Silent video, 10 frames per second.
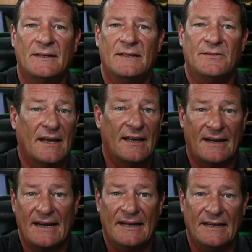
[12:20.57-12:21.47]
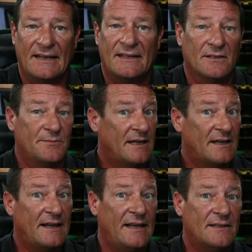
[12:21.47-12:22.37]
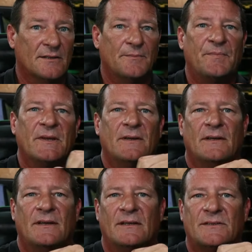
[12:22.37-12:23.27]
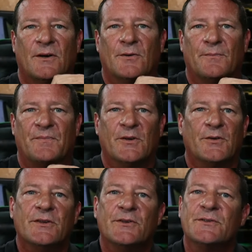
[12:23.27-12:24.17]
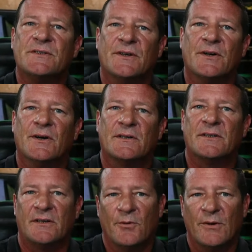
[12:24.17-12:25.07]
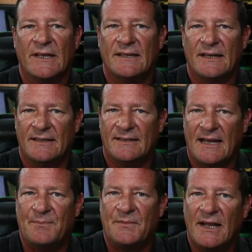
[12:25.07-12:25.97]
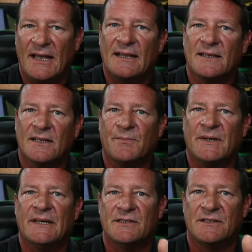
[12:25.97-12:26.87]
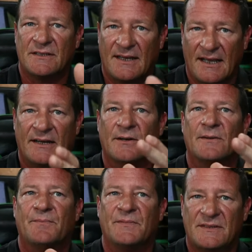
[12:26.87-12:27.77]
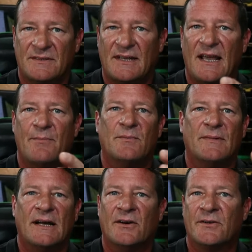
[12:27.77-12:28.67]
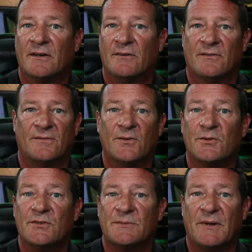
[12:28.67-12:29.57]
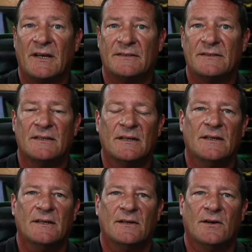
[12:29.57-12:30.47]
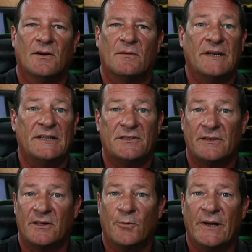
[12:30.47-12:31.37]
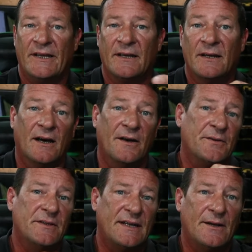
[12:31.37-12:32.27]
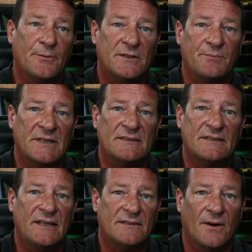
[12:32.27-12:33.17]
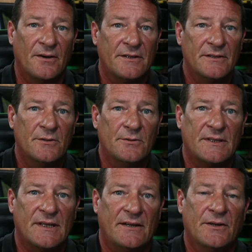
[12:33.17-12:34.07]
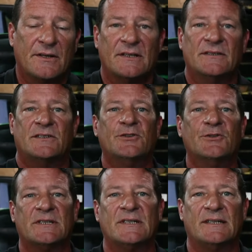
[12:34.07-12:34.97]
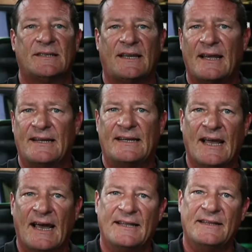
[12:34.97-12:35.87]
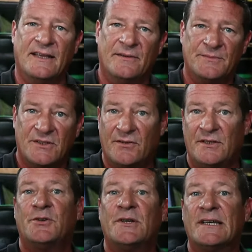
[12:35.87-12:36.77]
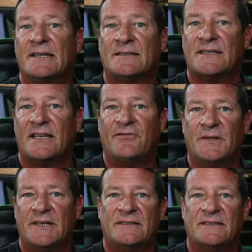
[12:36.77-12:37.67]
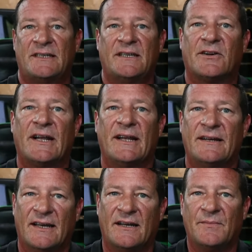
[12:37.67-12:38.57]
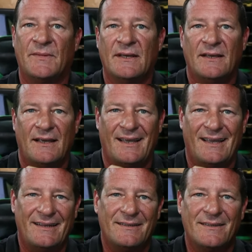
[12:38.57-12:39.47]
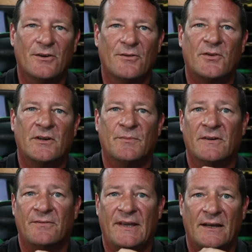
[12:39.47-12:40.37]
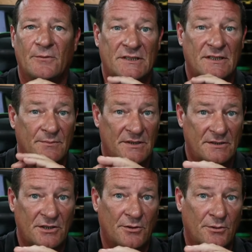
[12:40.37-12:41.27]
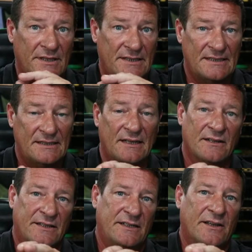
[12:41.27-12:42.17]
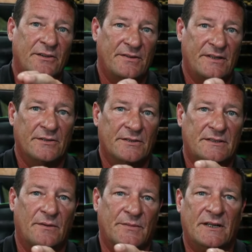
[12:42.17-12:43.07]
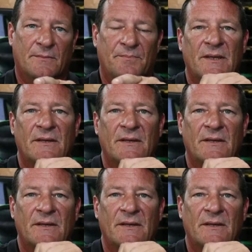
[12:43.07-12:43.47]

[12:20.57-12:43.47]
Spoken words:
You've got to handle them. You got to handle them. So you'll use the hook to go in and tap their head a little bit just to kind of snap them out of a food response or make sure they're awake. Other than that, with the big snakes, all you're doing with that hook is using it to kind of guide them so that you can get a safe place to get your hand on them. Anything over and above that, which I'm going to show in detail in another video that's coming up,